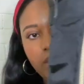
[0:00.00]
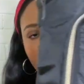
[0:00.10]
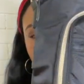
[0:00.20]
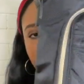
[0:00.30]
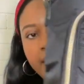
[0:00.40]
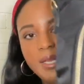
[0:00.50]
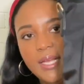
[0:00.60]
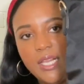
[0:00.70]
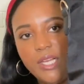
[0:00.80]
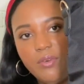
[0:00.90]
I highly,
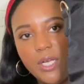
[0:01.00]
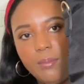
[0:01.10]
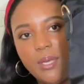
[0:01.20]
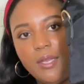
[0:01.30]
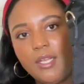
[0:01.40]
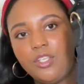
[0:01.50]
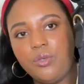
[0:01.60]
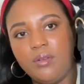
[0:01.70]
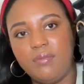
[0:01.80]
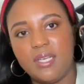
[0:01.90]
highly recommend that
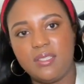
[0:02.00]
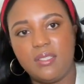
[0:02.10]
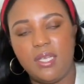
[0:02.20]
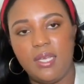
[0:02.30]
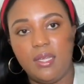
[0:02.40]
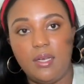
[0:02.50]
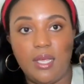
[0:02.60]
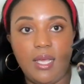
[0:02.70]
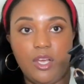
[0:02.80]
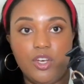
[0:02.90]
you invest in
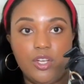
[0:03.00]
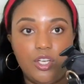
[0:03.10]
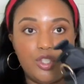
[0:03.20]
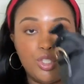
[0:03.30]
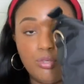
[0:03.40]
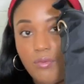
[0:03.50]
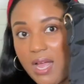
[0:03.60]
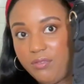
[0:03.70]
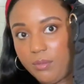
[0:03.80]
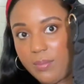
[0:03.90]
a good travel